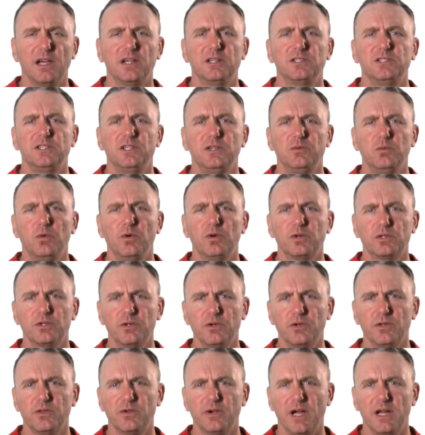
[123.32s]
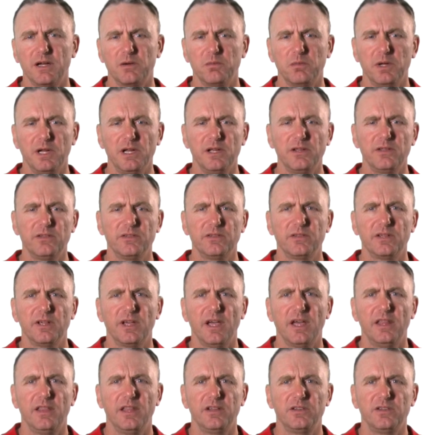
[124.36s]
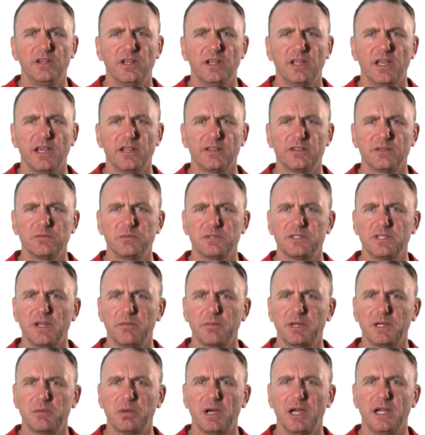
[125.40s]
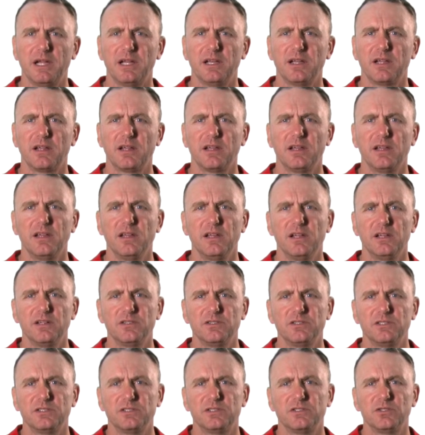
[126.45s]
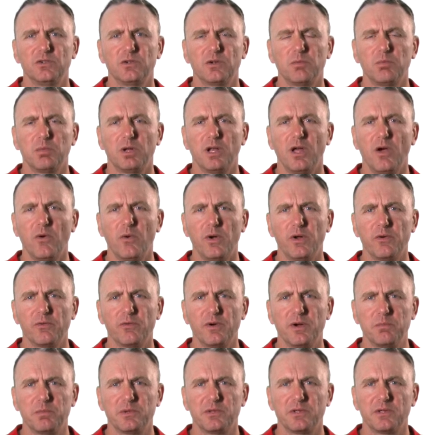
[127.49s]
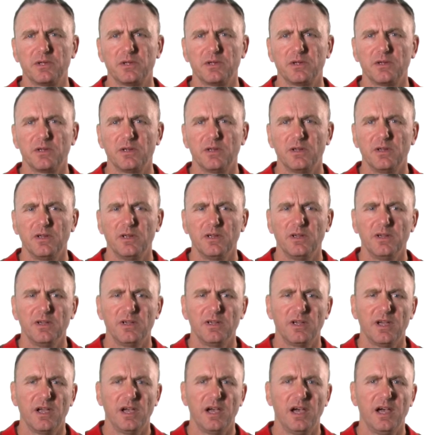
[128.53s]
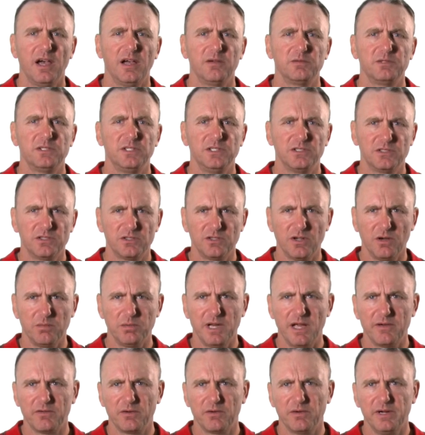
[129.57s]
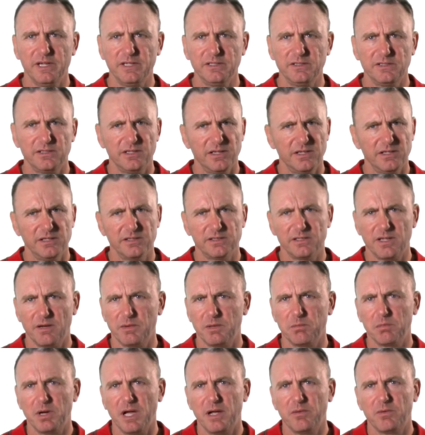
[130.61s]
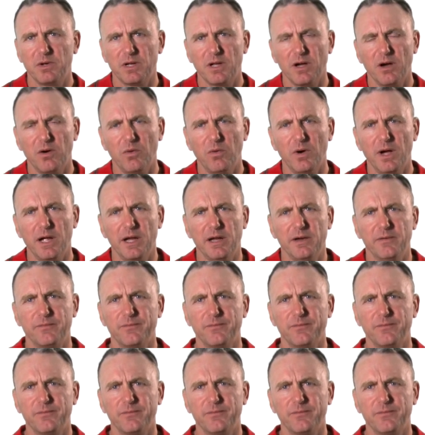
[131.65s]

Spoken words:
she'd walk 200 or 300 metres and then she'd get some stomach pain, just sort of below her ribs. She'd stop and have a rest and the stomach pain would go away.